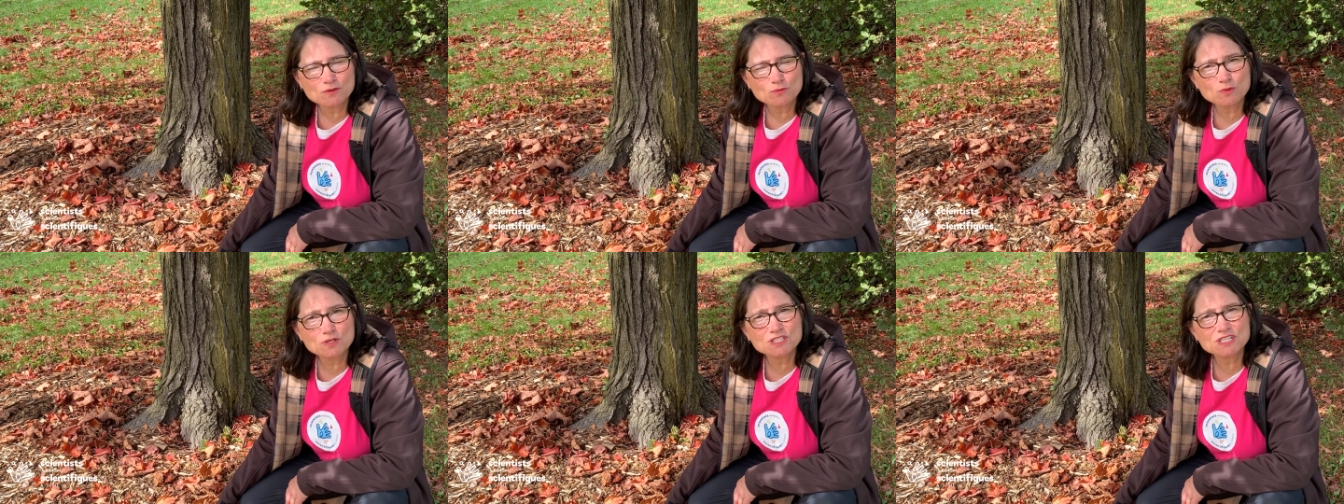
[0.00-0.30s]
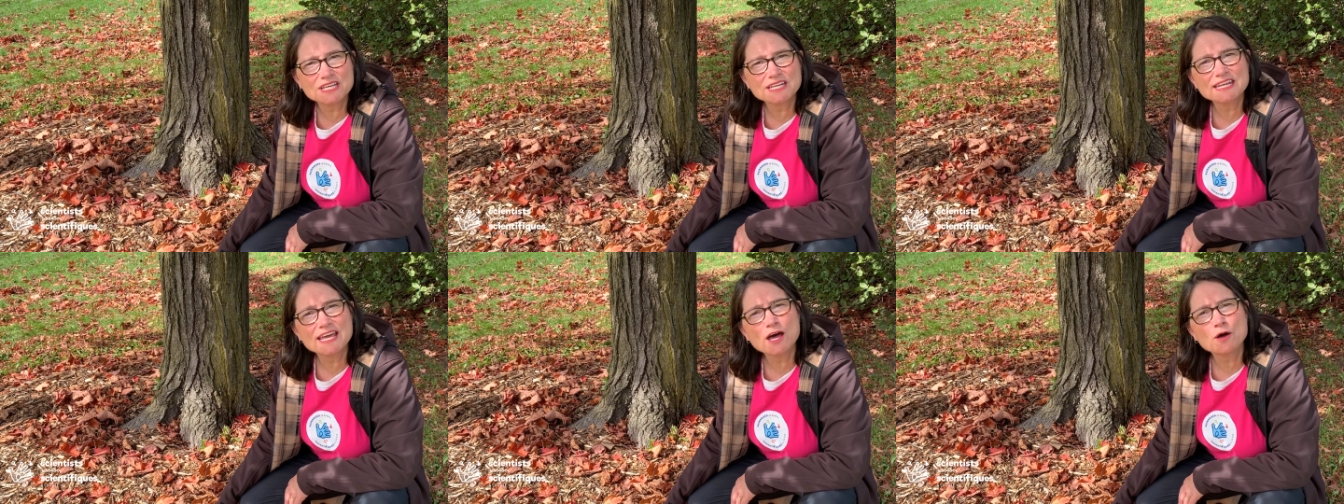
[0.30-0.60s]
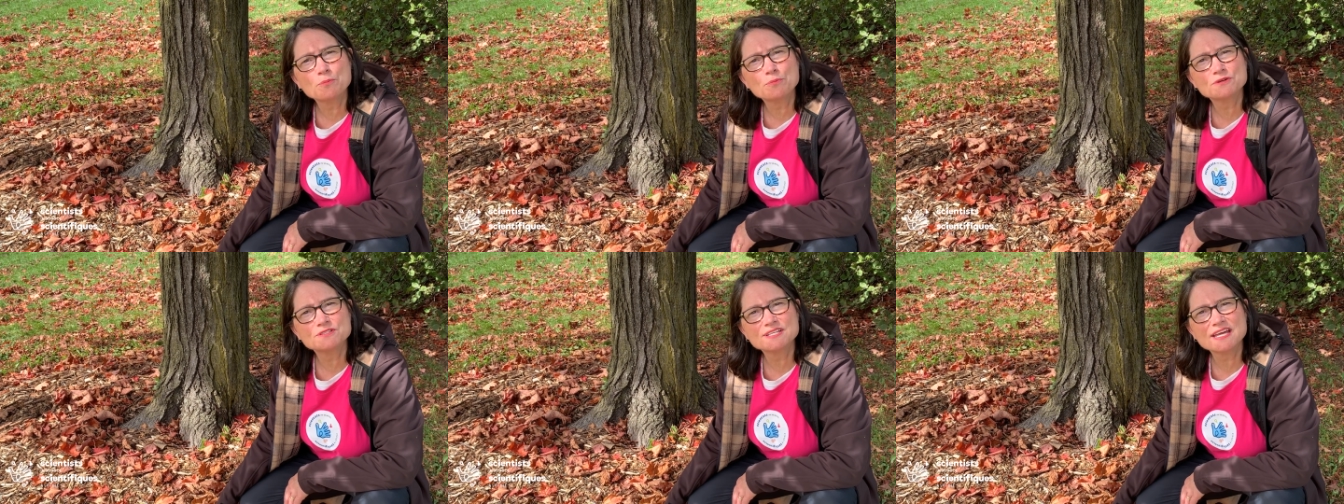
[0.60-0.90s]
which can
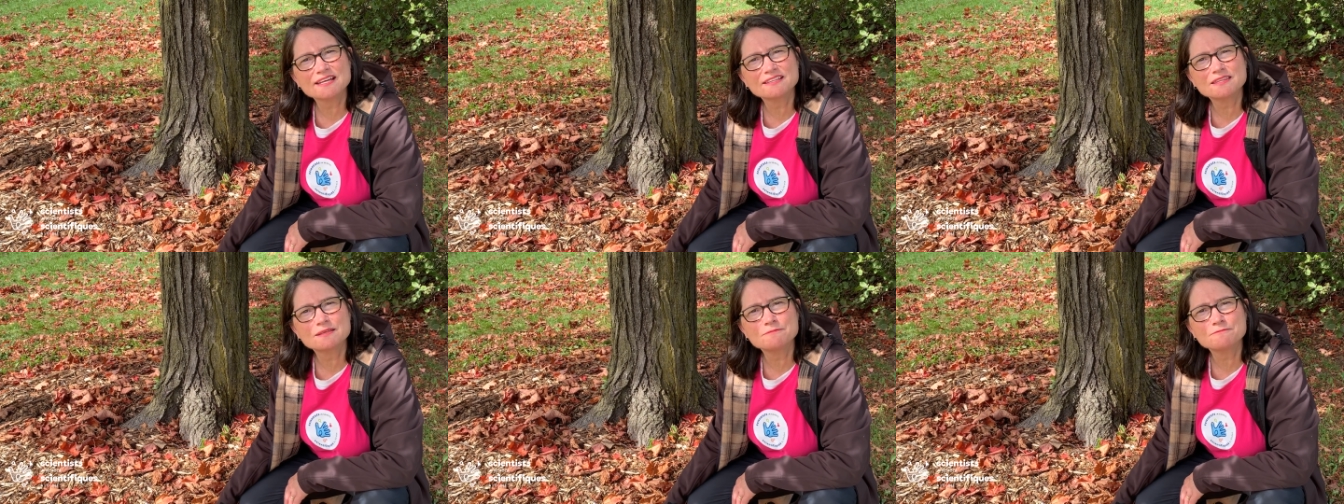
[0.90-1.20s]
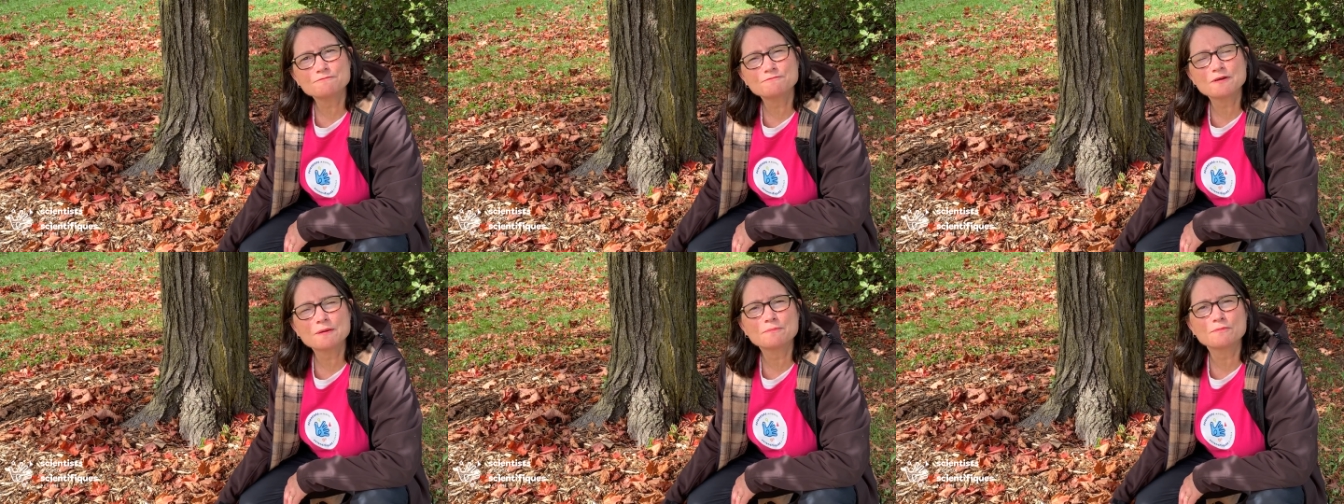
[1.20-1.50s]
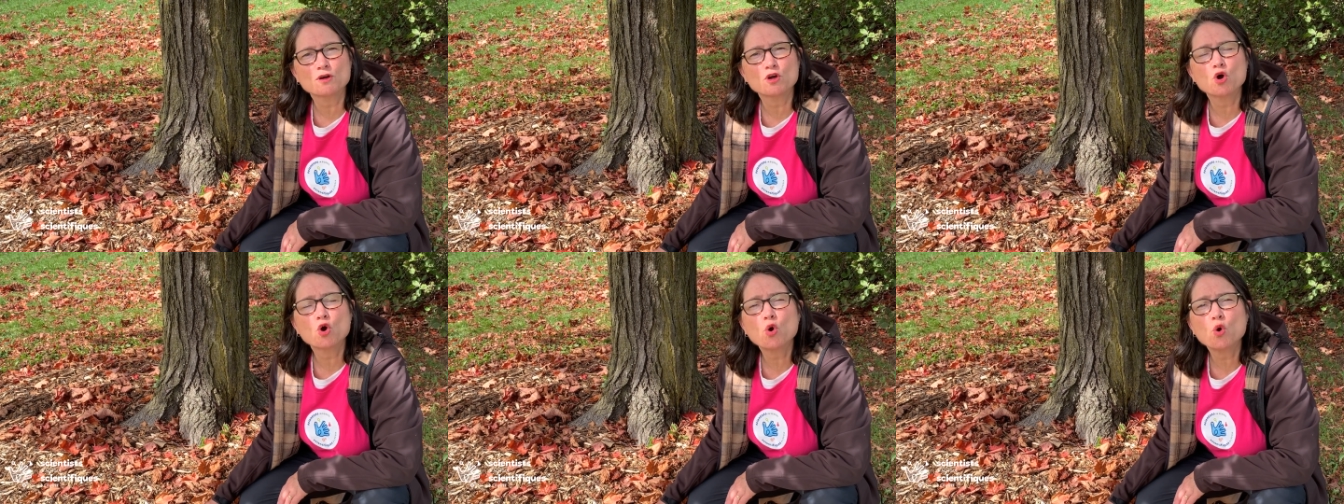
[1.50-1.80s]
help protect them from the
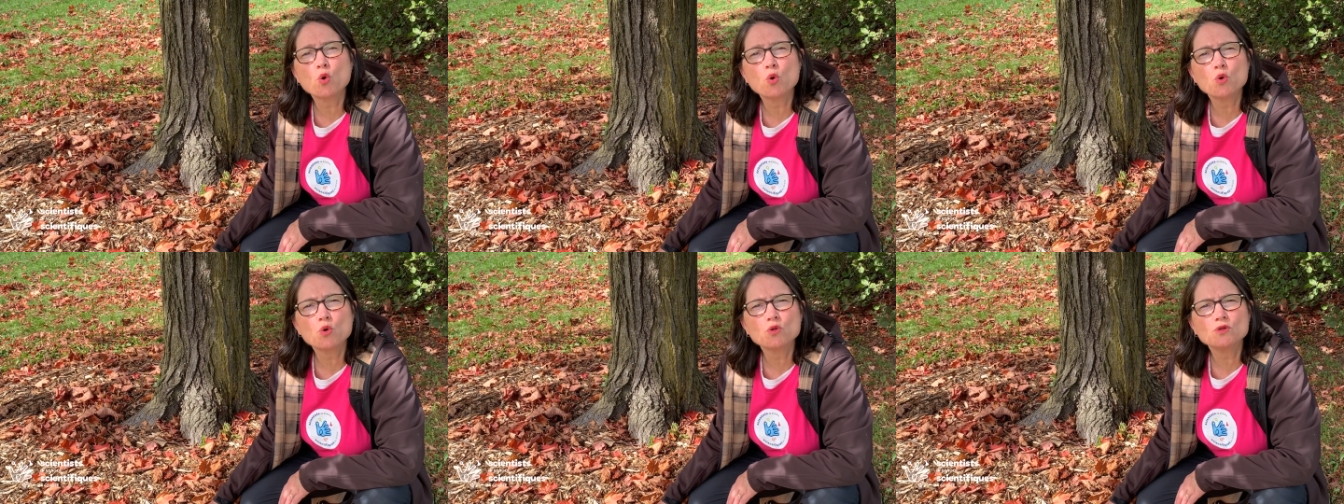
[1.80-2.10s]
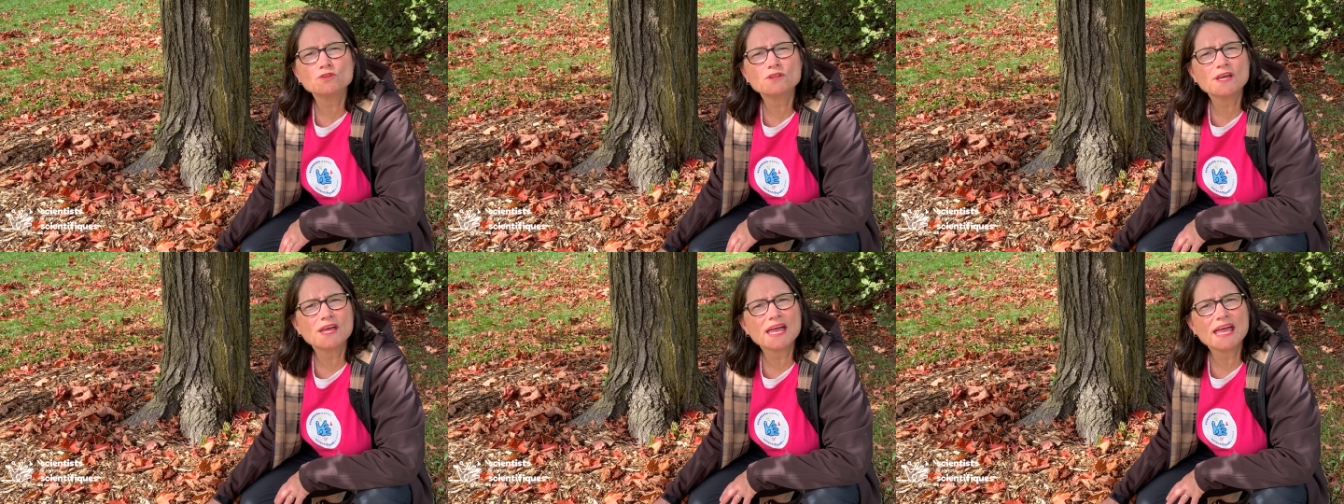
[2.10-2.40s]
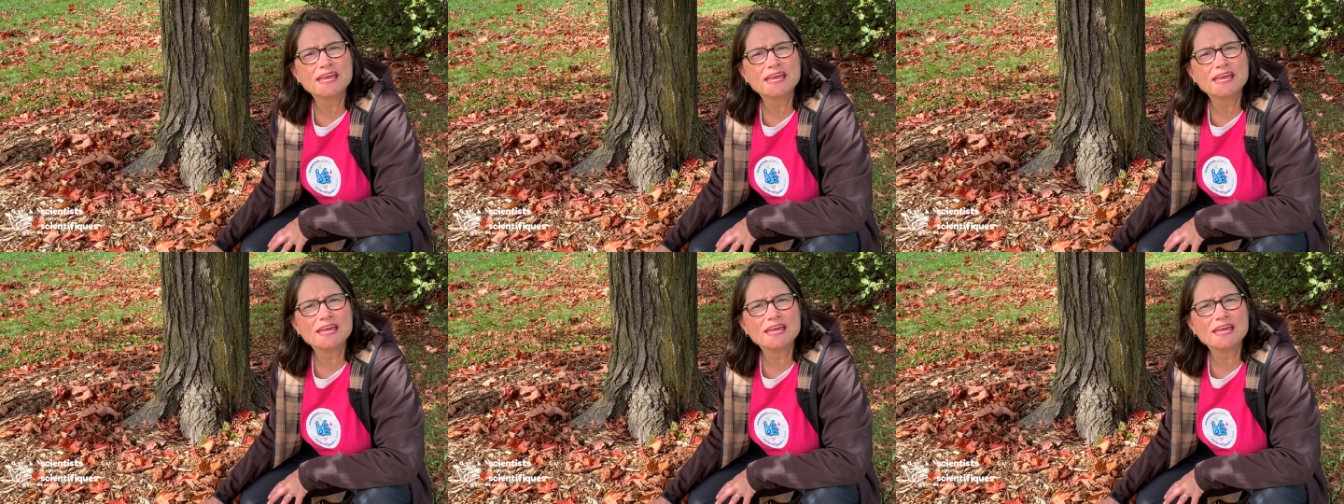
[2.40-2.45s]
cold